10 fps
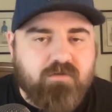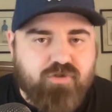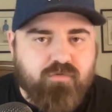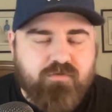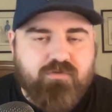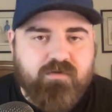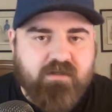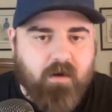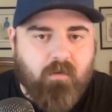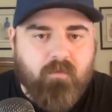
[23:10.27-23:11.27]
Seok
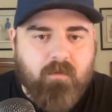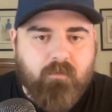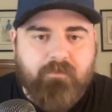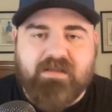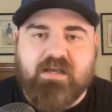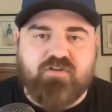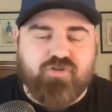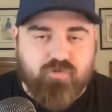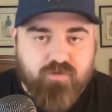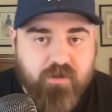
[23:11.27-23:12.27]
Yeo would be a
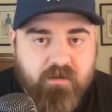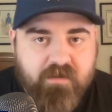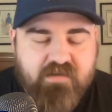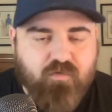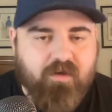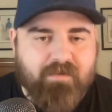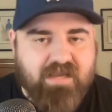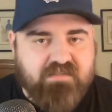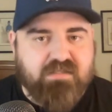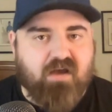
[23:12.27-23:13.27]
junior. He's going to be
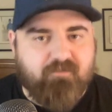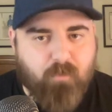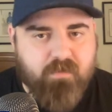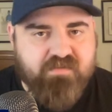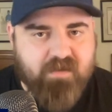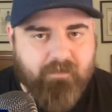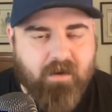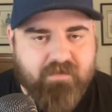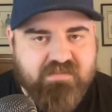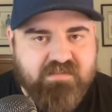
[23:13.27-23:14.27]
a sophomore this
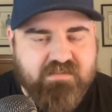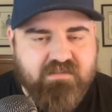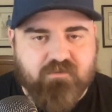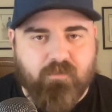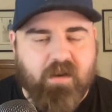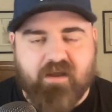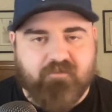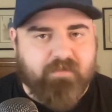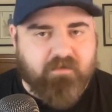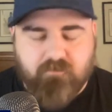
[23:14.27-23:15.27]
upcoming season, is what I
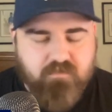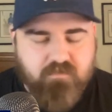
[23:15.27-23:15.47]
have been